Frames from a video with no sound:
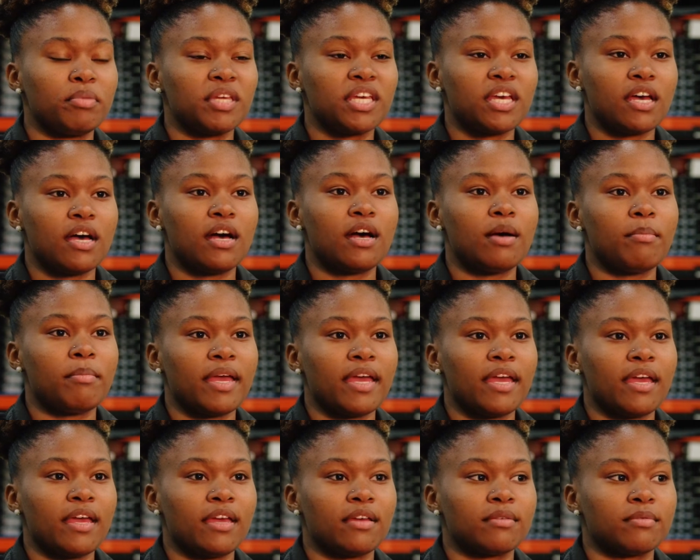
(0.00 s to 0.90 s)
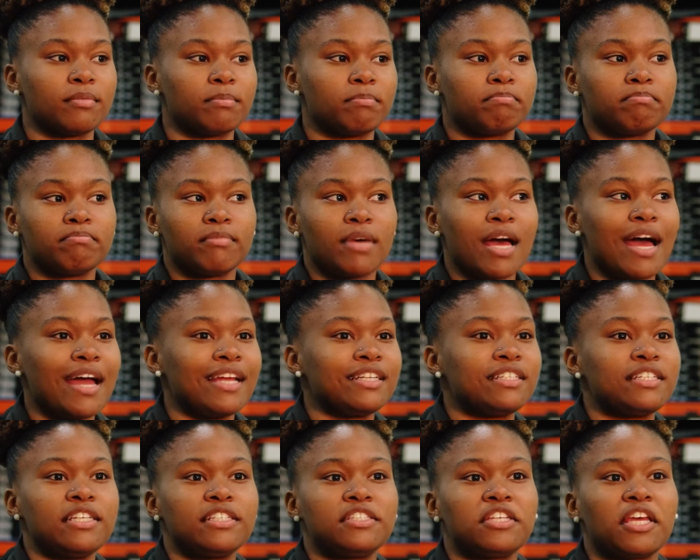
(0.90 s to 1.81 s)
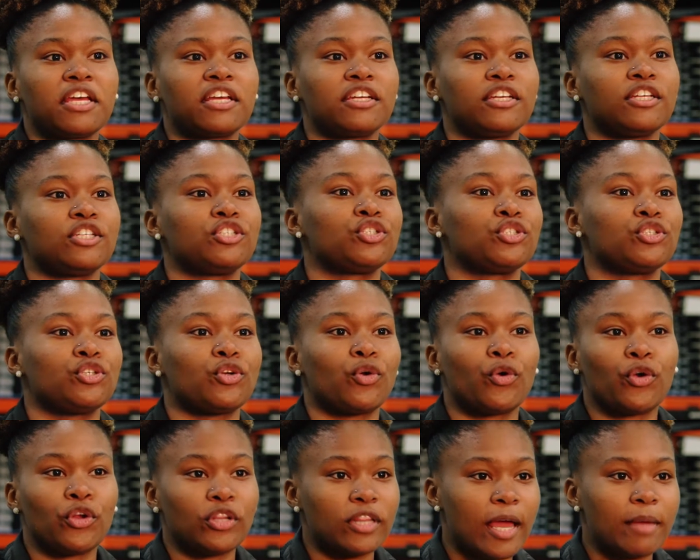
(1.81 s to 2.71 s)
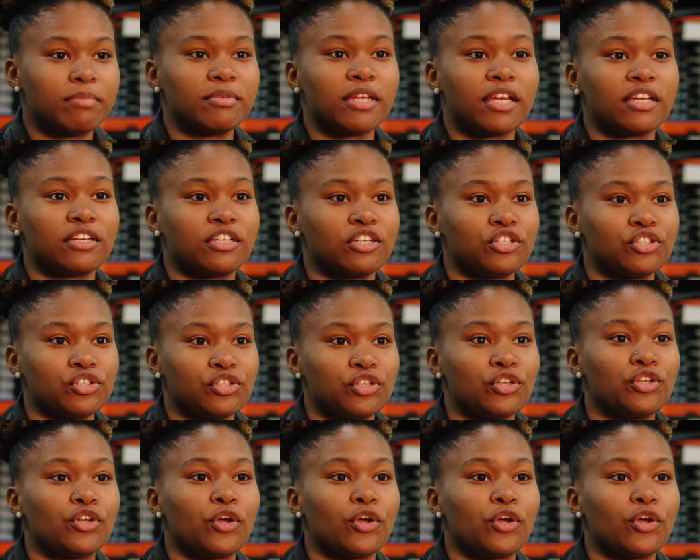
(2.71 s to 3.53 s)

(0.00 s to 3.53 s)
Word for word: become a IT technician or a lab technician. You